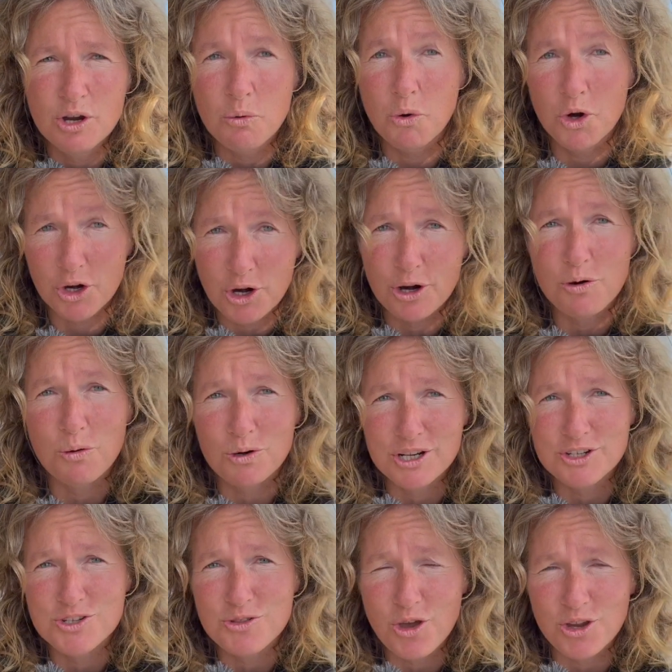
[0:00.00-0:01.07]
work
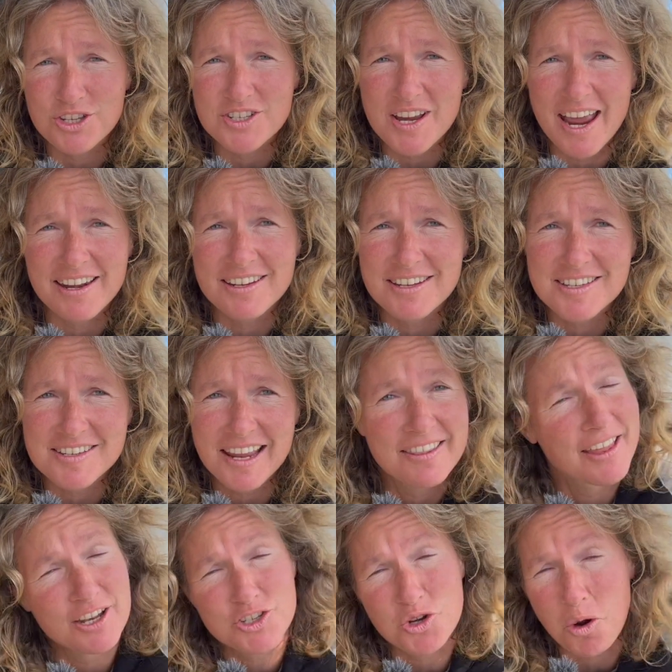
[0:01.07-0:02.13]
according to those standards, and
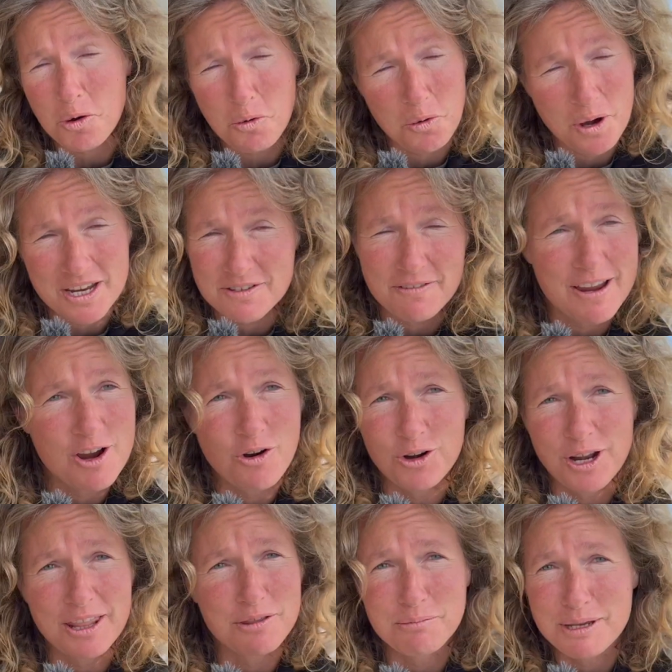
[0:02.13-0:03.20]
that's not always fair
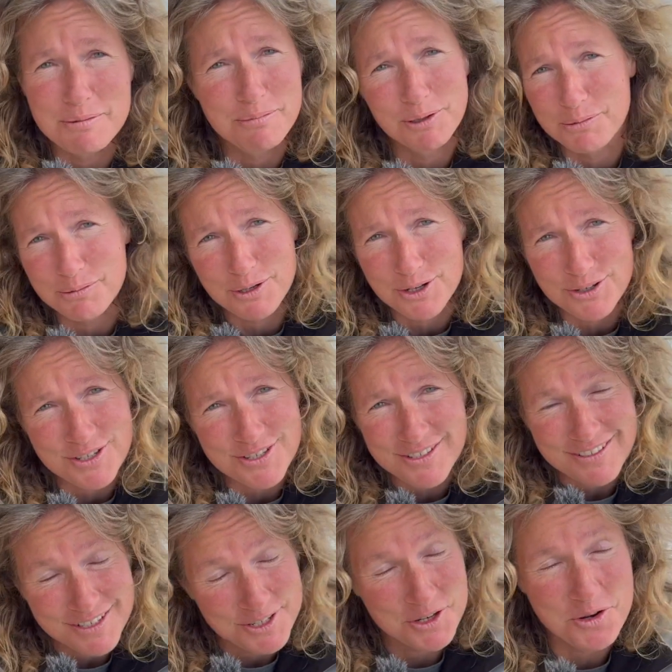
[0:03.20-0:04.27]
on other people, because
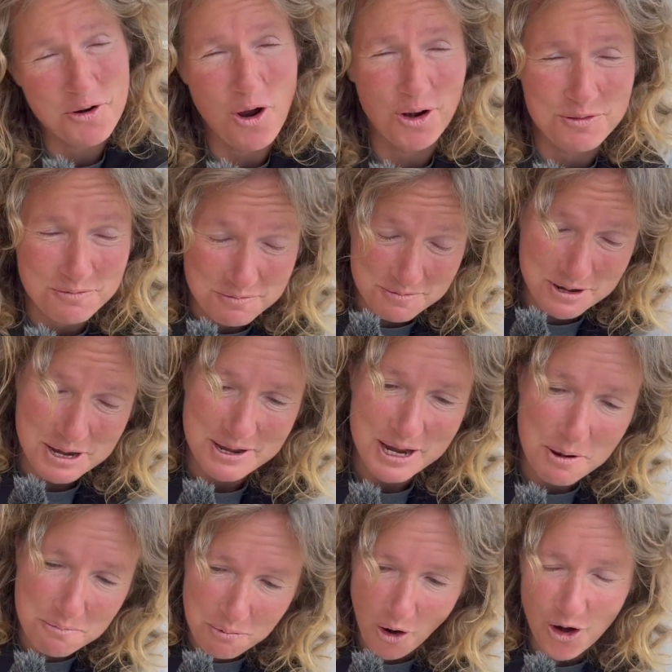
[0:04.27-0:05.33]
you can't
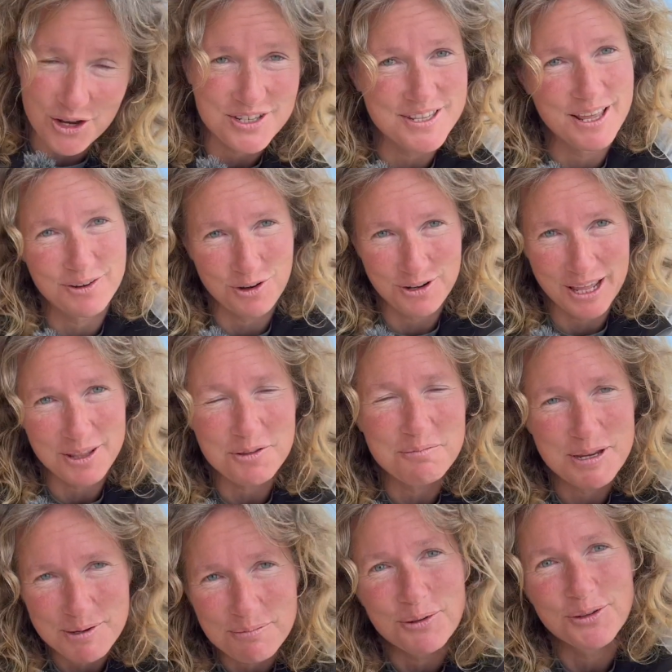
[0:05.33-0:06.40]
impose that on other
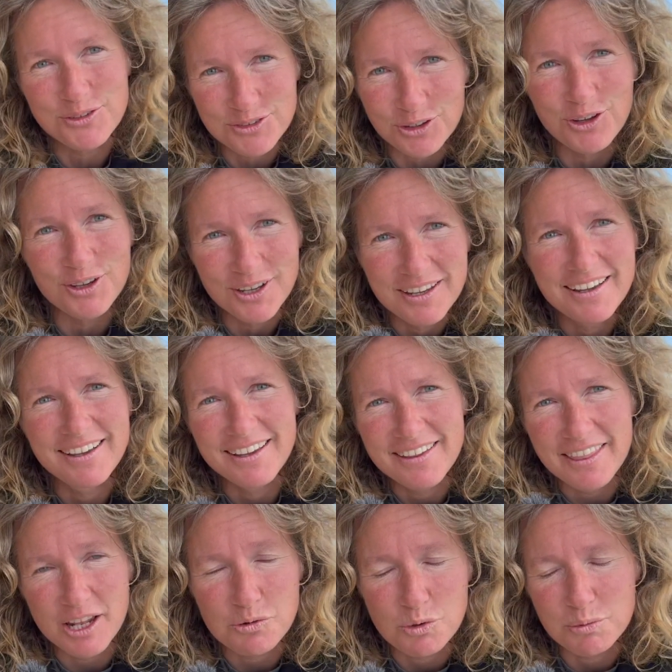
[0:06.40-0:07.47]
people. So
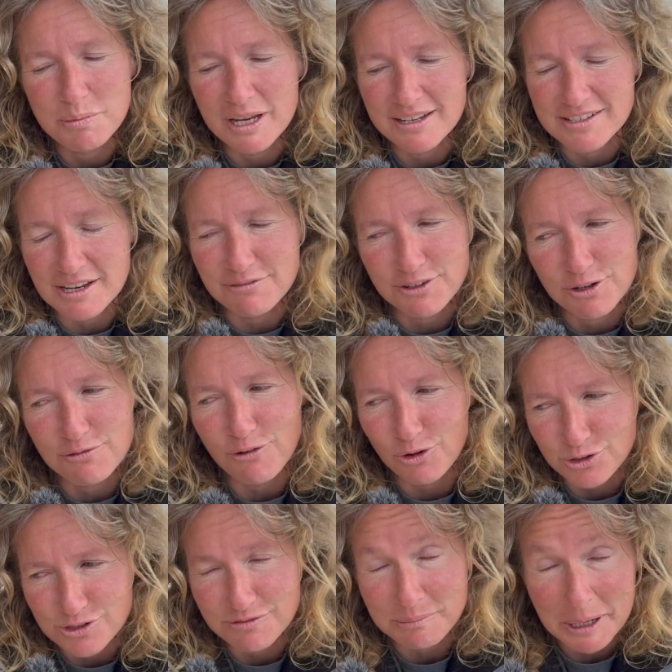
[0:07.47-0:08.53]
that would be a definite
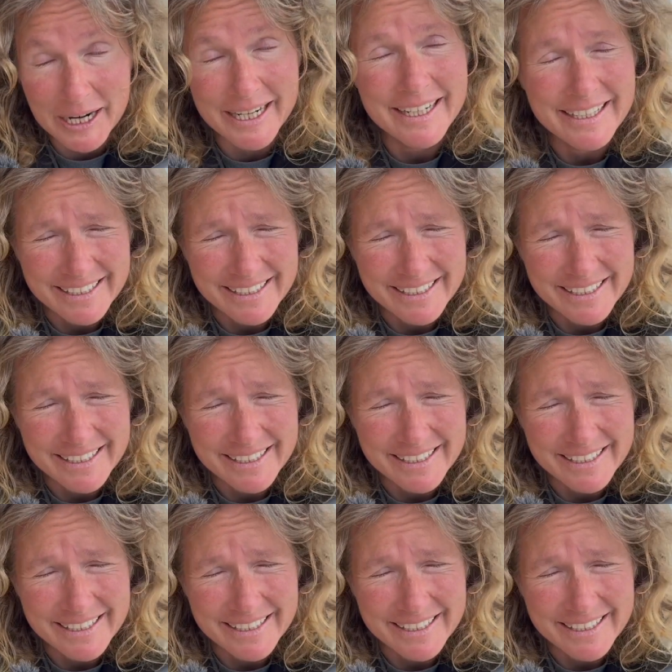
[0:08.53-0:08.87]
fault of mine.